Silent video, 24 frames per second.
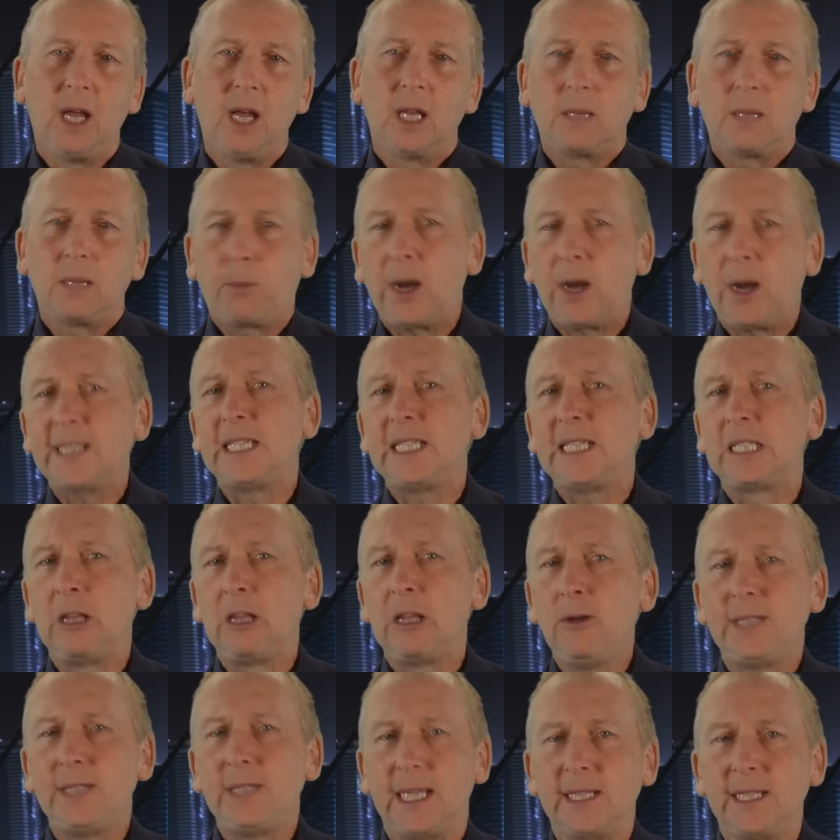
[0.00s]
The press is
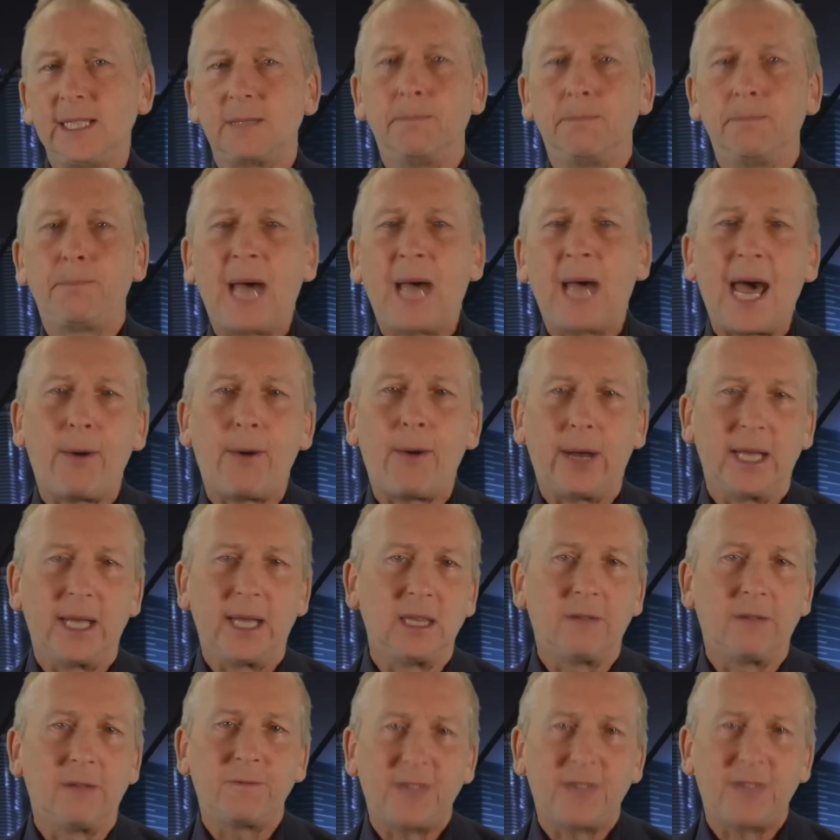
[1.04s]
losing some power in
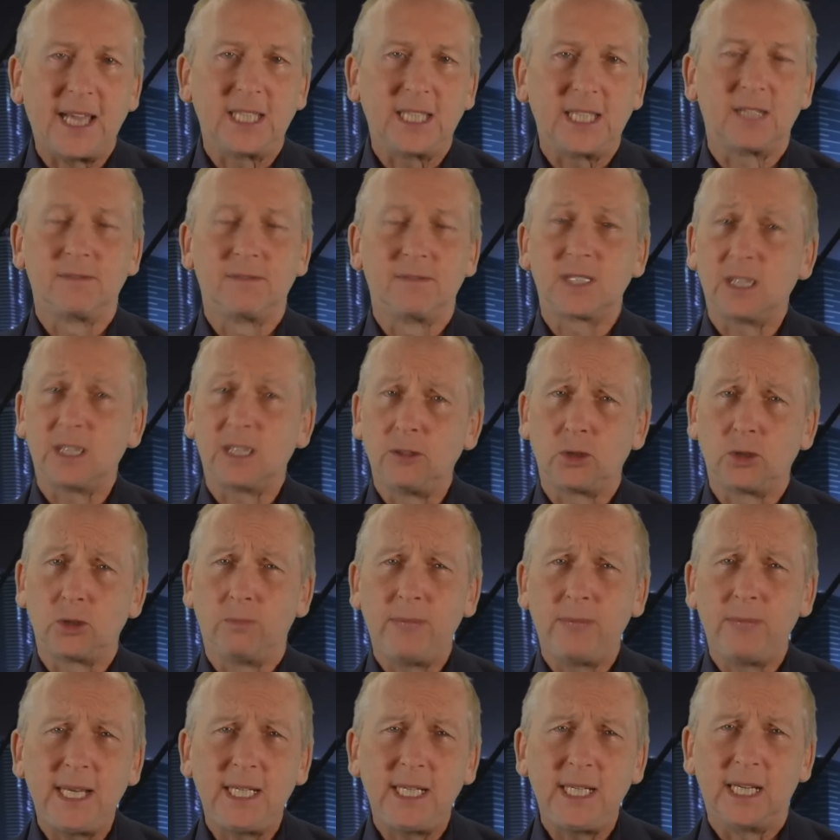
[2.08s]
the face of social
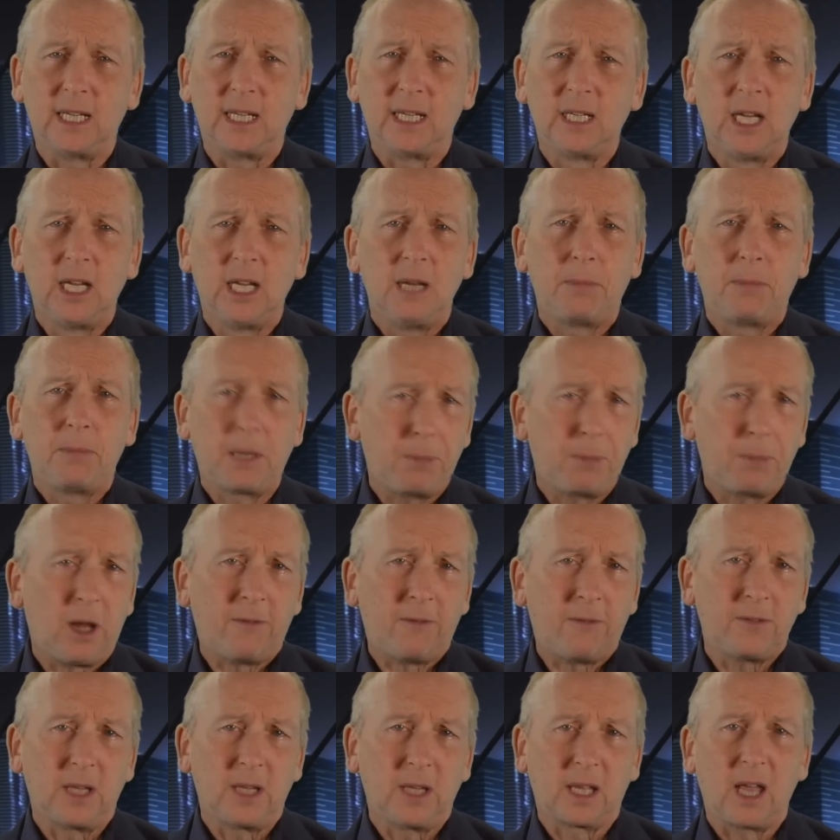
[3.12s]
media, but
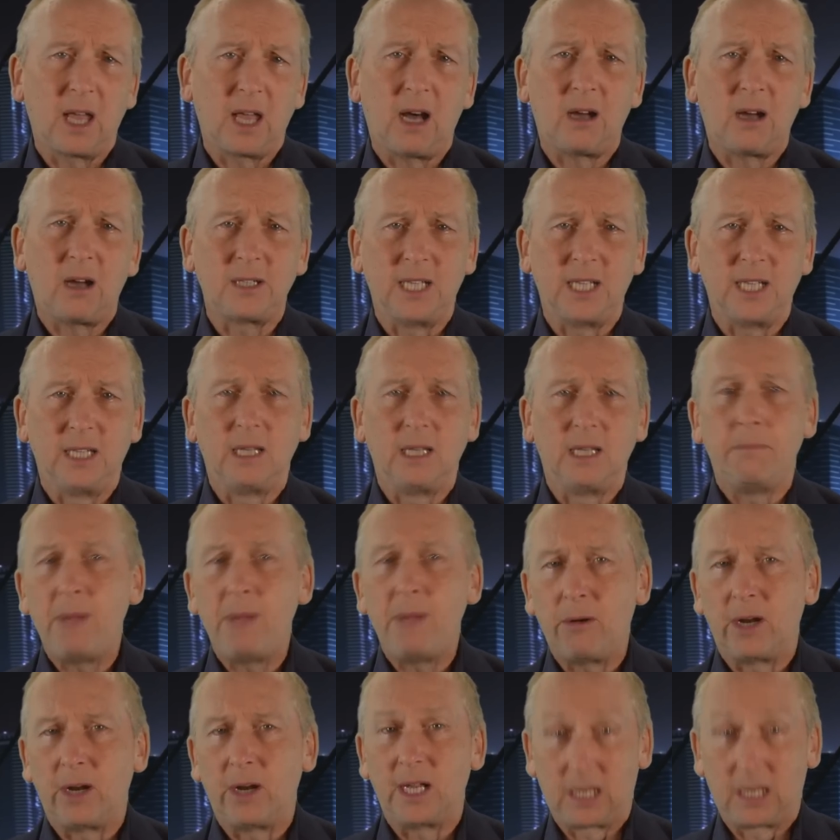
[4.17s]
apart from The Guardian, The
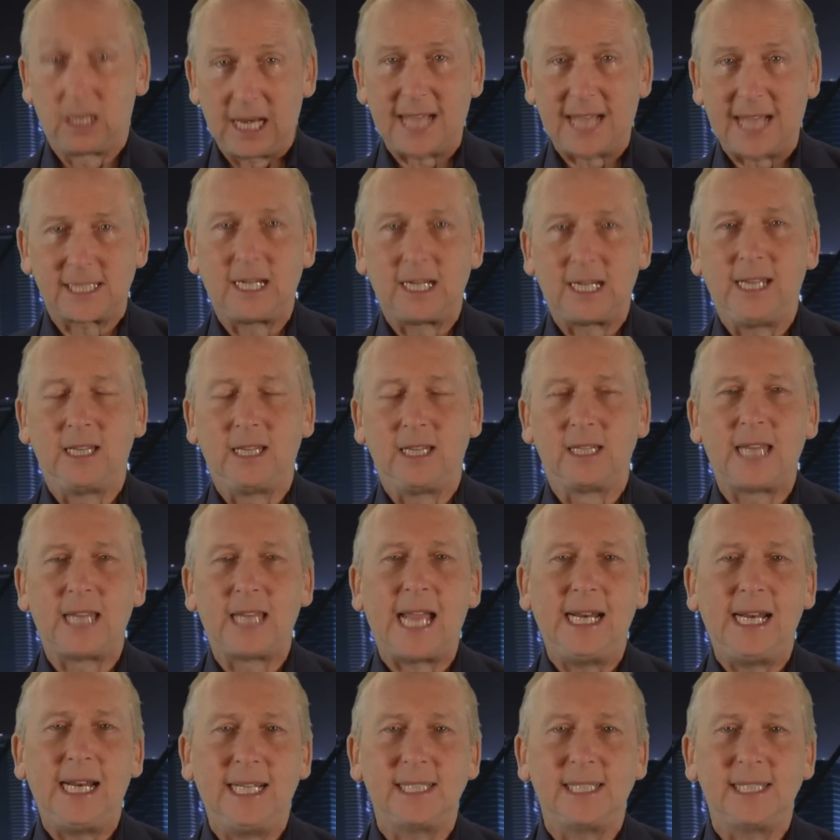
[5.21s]
Mirror and latterly The
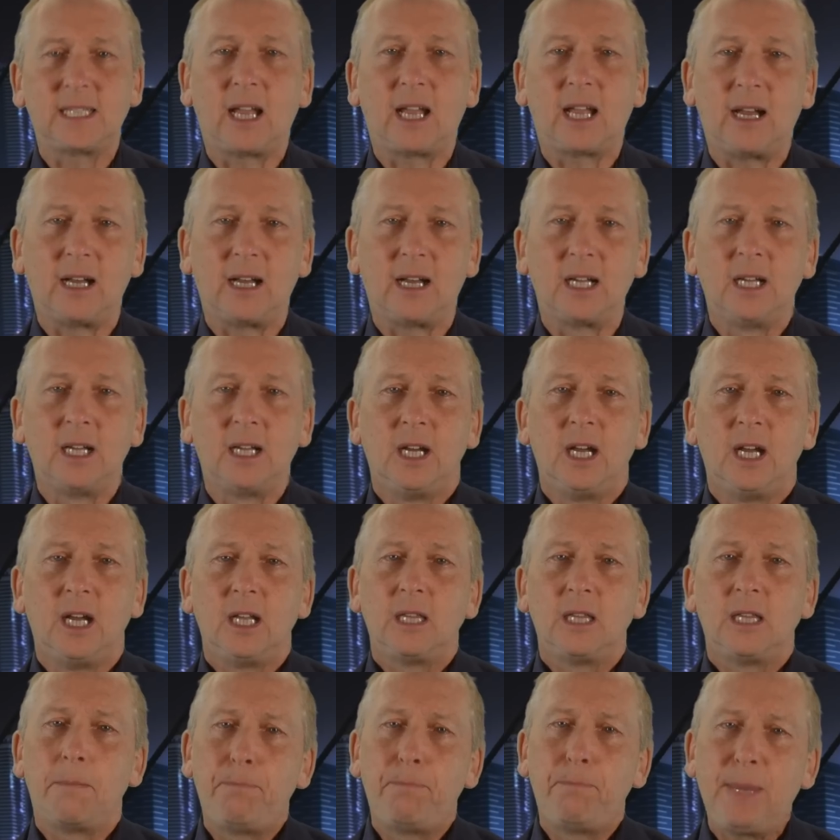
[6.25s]
Daily Star,
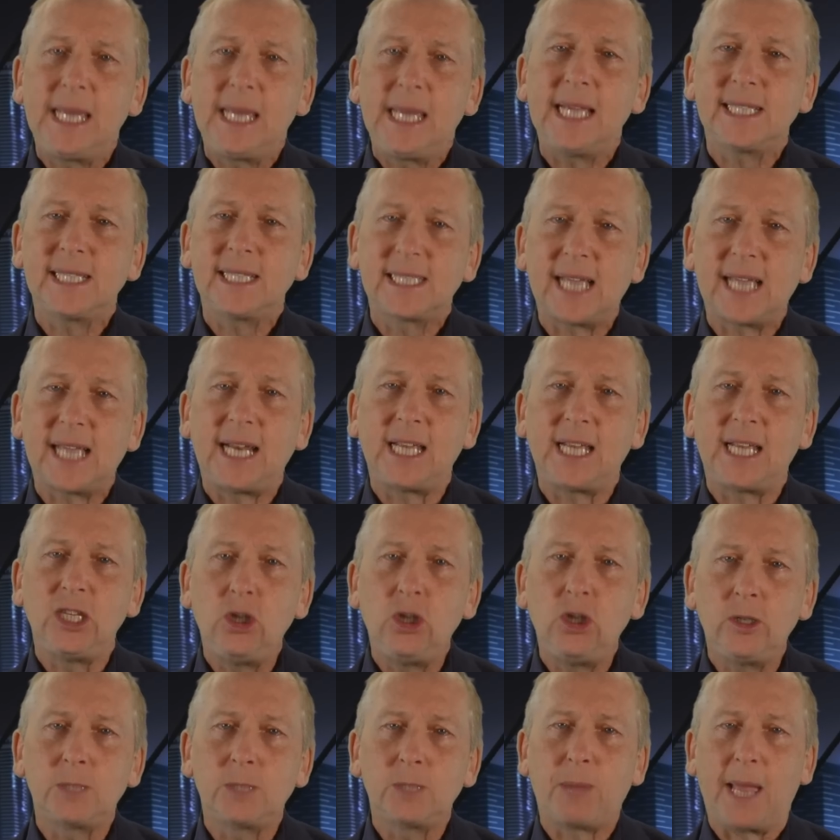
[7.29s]
the biggest selling
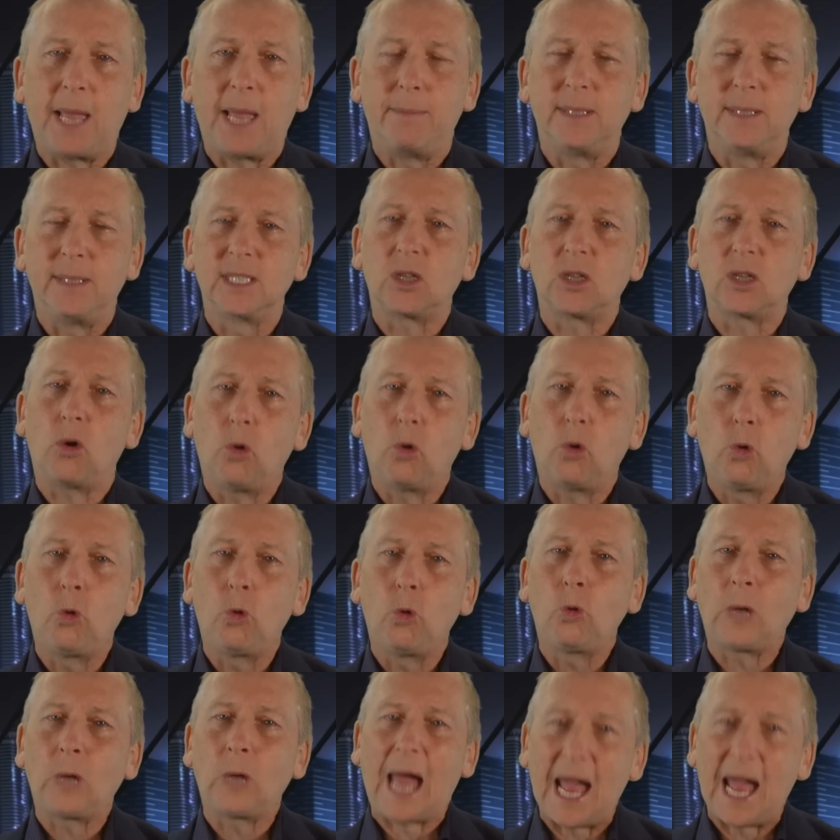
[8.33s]
newspapers
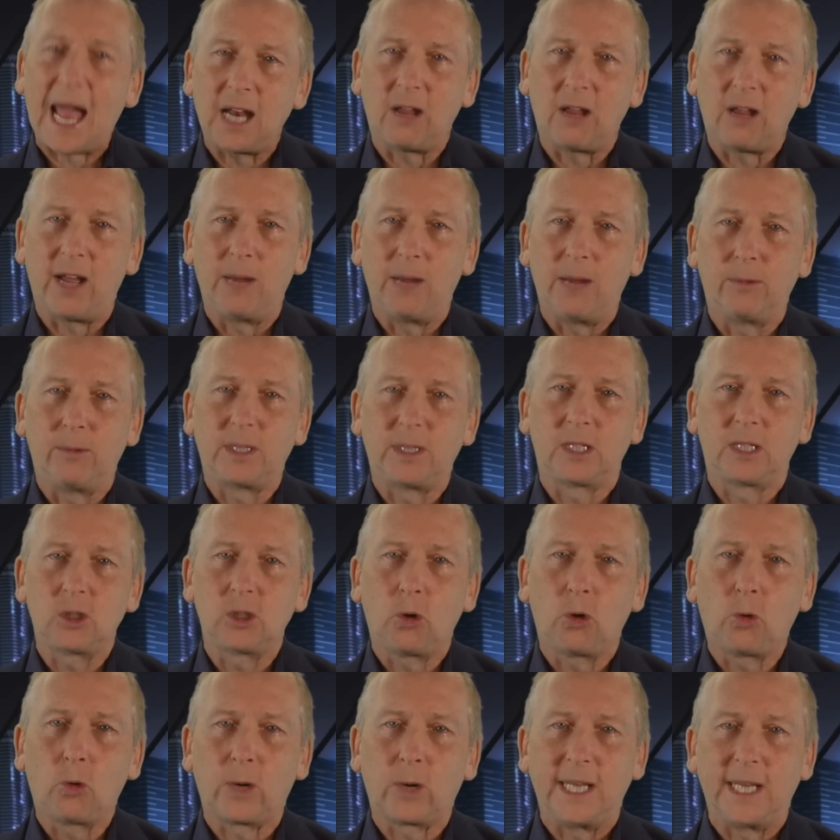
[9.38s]
all ally with the
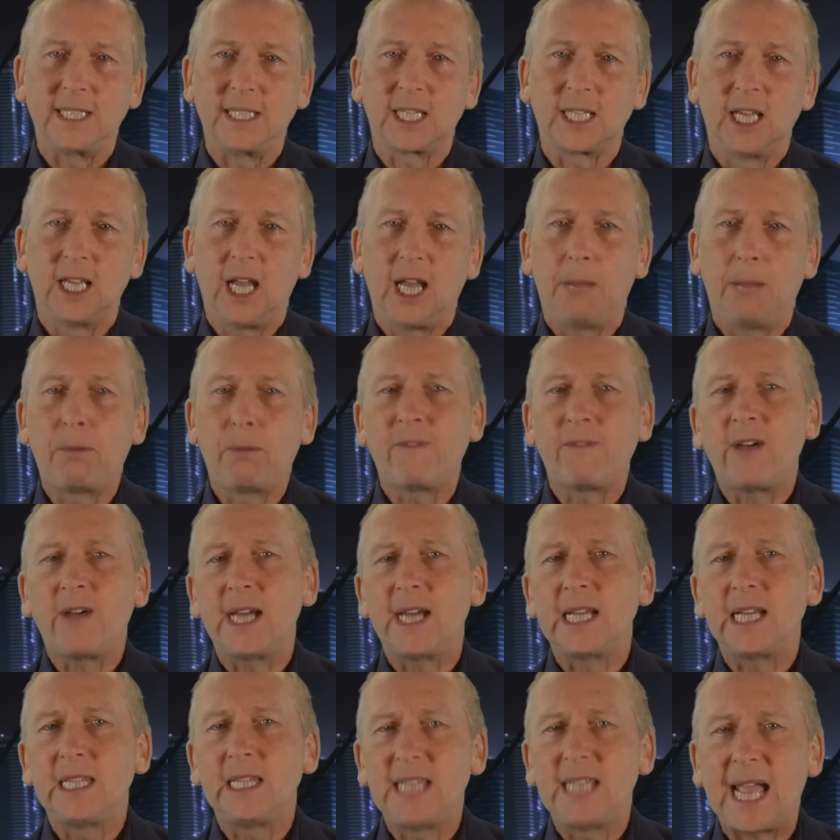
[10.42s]
Tories and provide
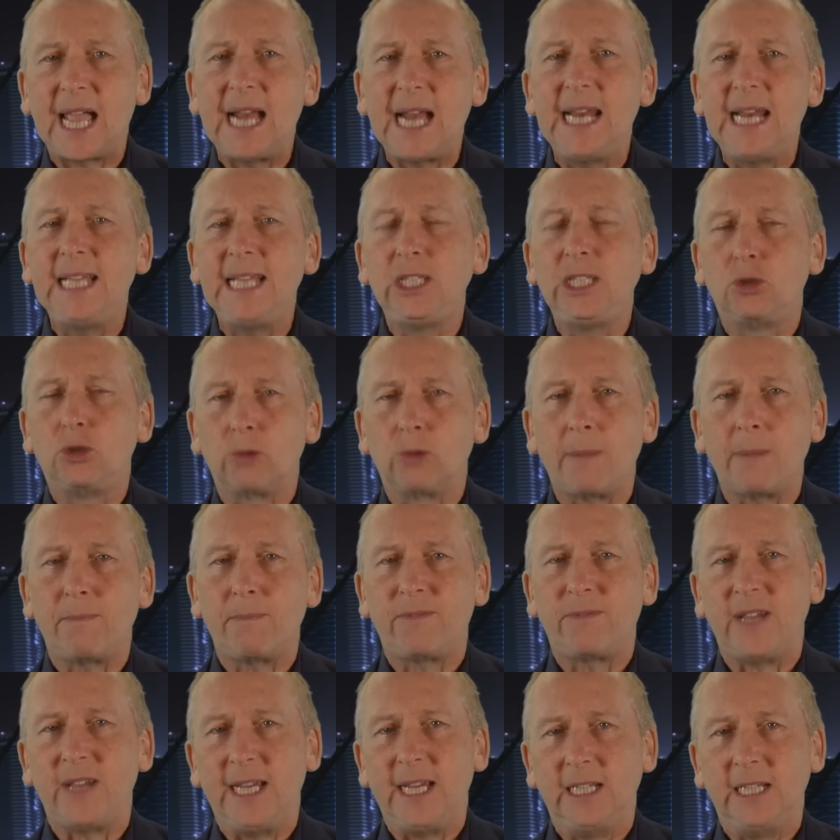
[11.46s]
a daily drip
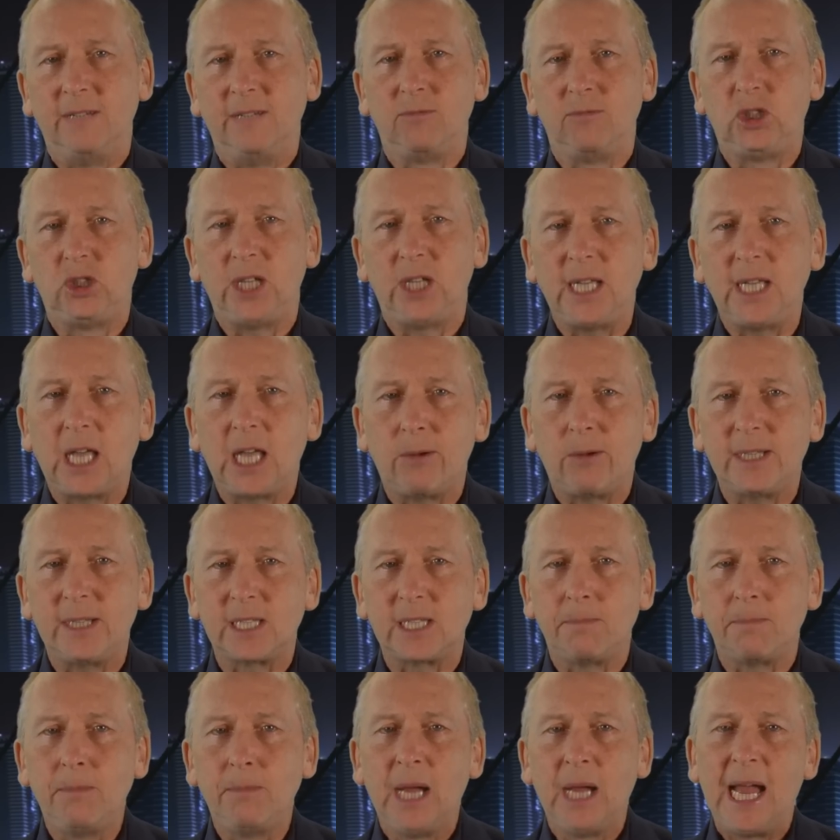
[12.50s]
feed of
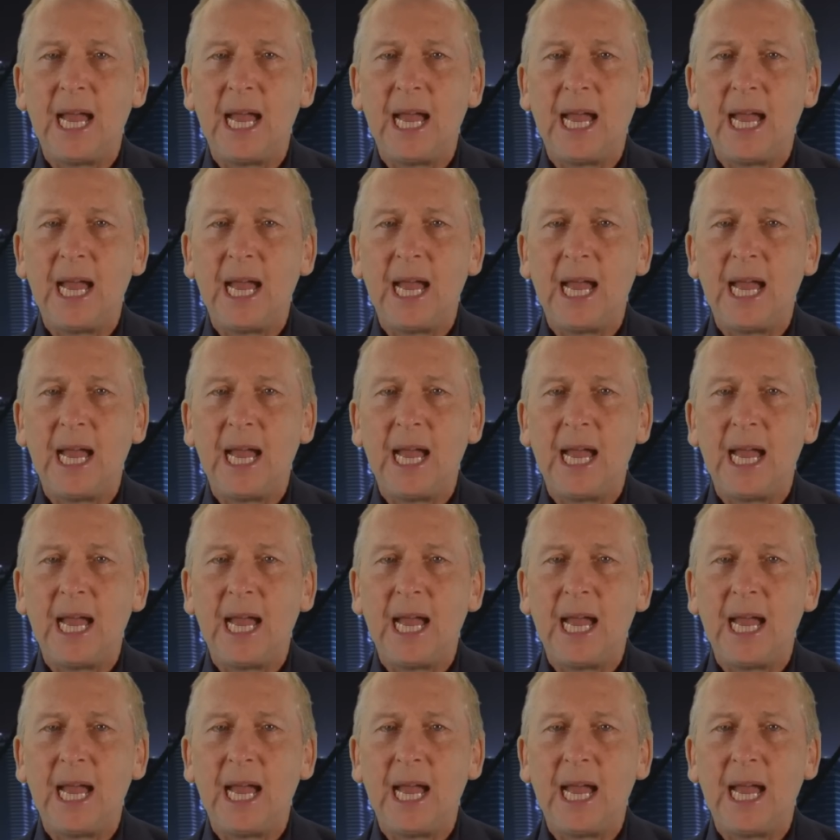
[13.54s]
jingoism,